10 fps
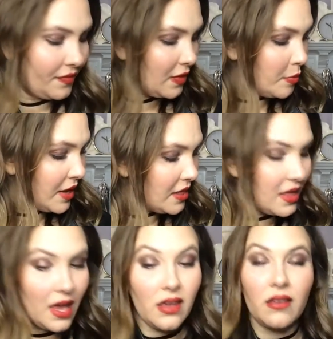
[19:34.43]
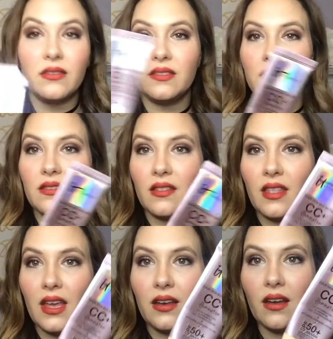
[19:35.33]
The big things,
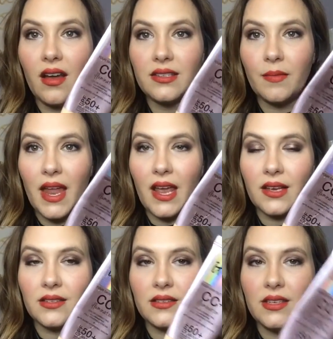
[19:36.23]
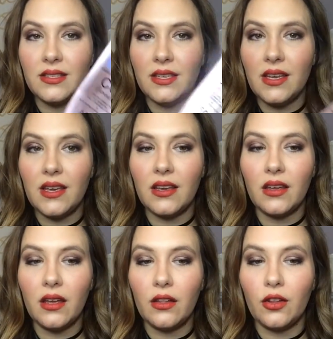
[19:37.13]
the IT Cosmetics CC
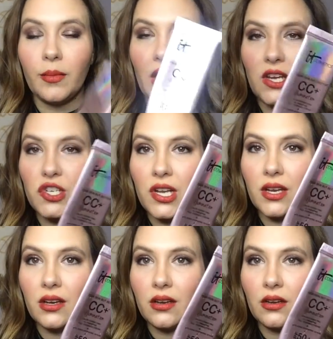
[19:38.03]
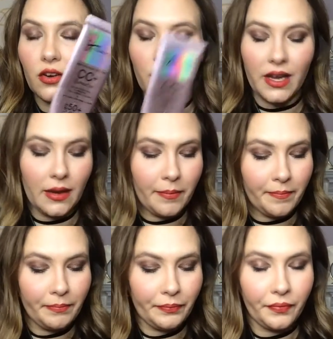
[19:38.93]
Illumination
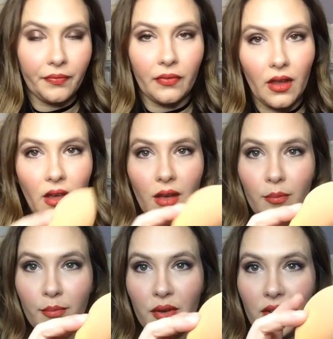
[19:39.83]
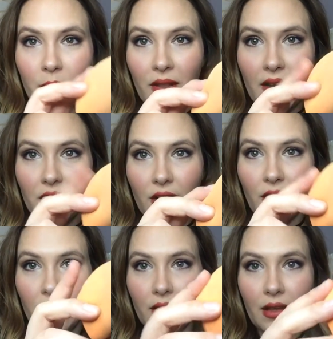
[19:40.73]
Cream, Beauty
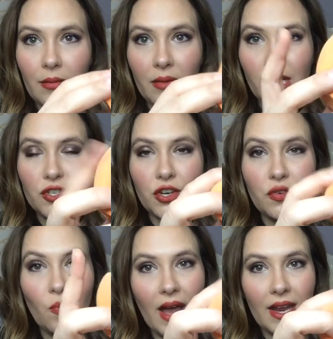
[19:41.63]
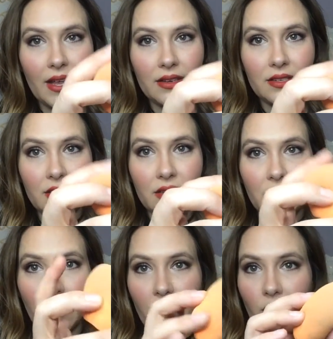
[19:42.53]
Blender, make sure you wet it,
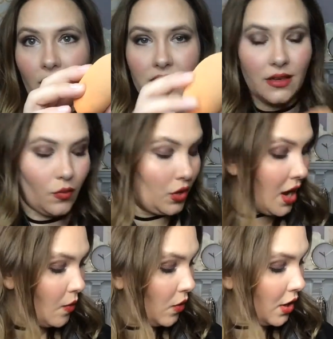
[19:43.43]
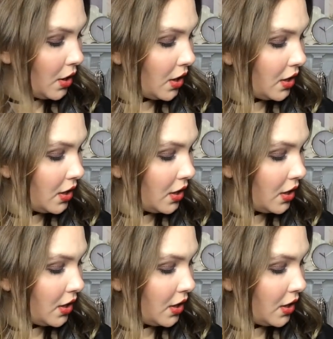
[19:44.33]
otherwise it will not work.